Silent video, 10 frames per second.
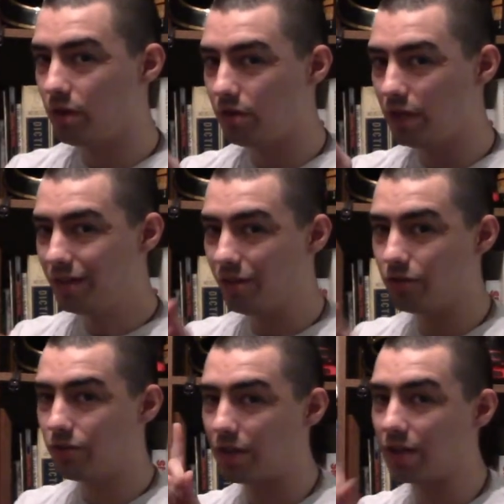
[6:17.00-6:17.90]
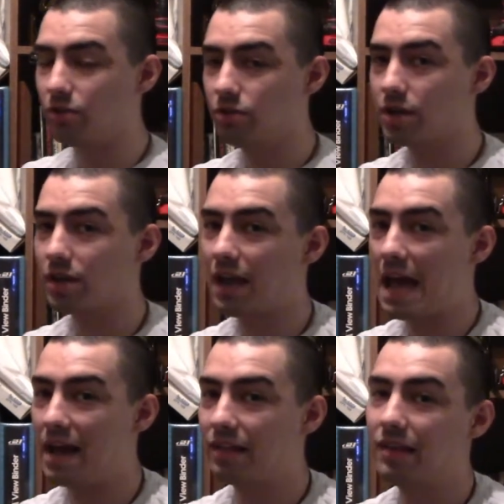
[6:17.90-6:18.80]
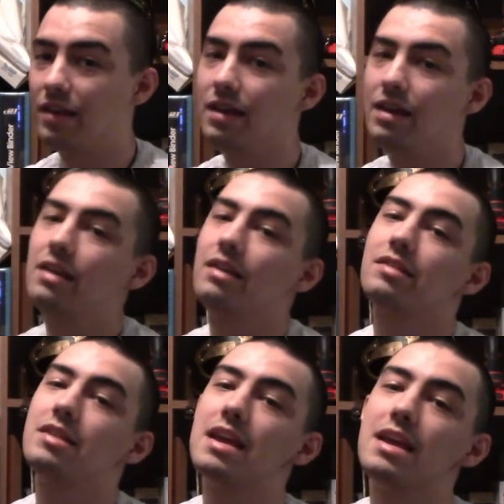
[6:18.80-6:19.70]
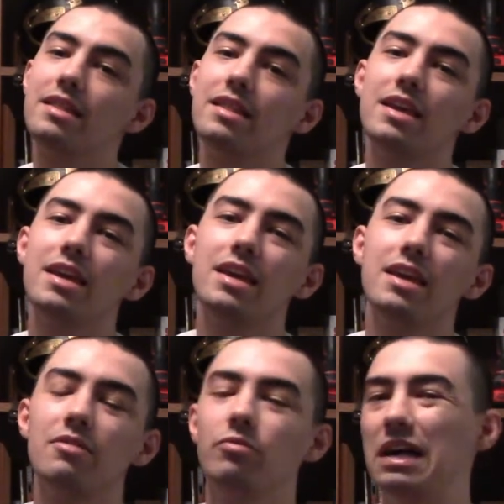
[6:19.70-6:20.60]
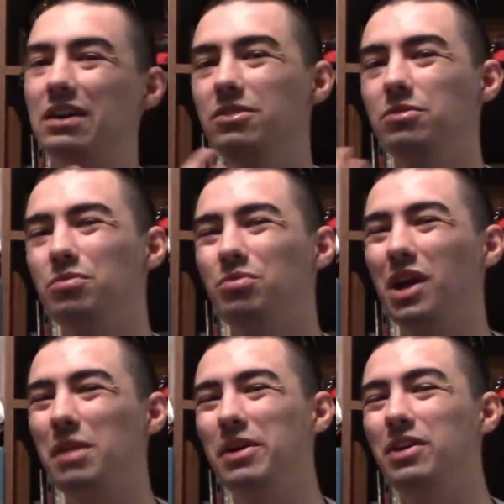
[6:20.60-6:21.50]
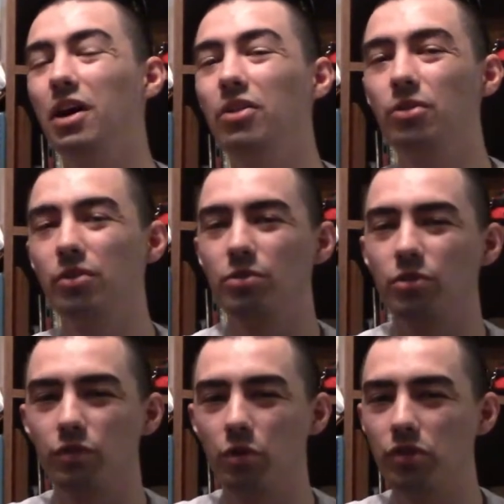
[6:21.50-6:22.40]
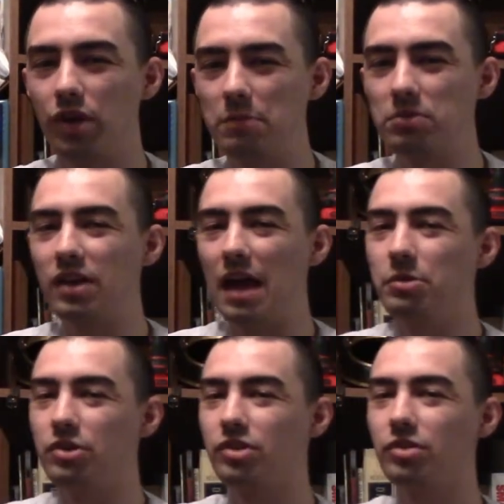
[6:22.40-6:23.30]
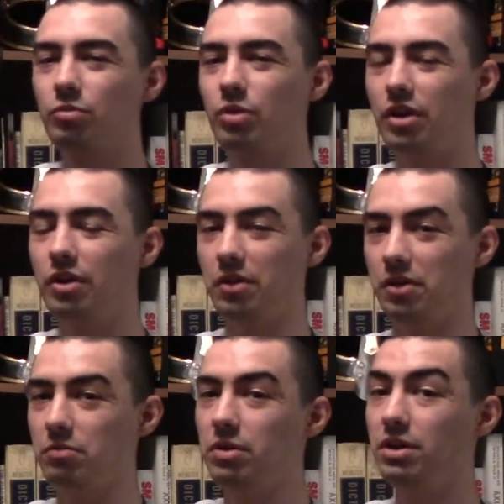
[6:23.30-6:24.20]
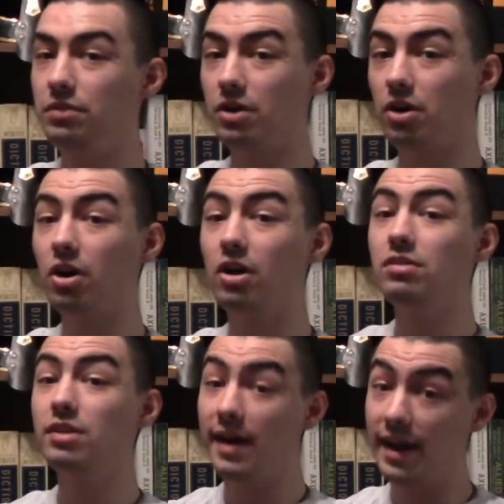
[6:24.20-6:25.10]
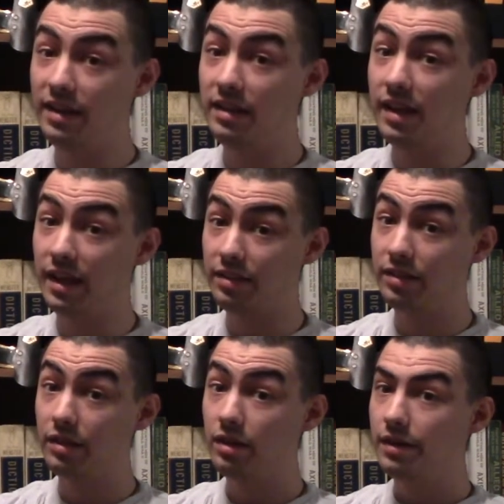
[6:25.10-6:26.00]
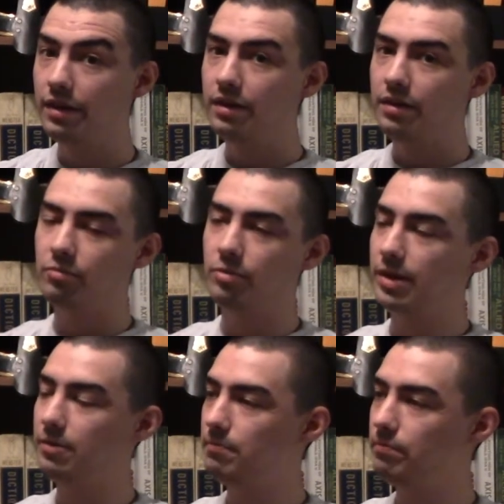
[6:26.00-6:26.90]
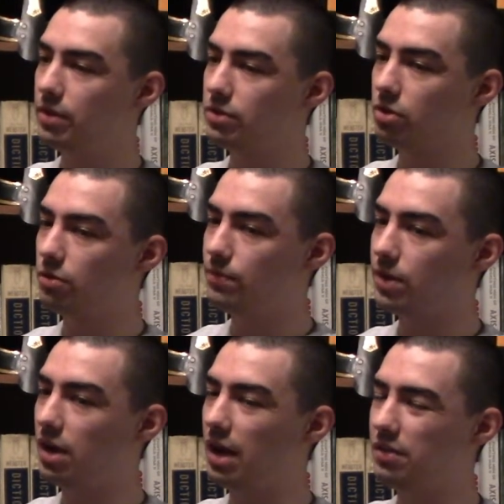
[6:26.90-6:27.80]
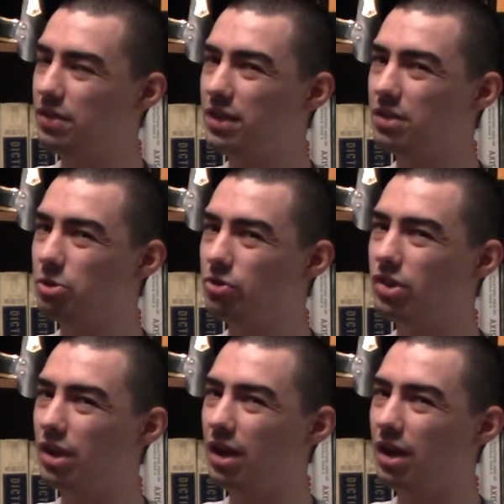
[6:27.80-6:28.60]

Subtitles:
let's also take a look at, say, the, well, what about other useful type of scabbards? What are they? Well, there are a lot, yes. Well, in truth, there, I think the most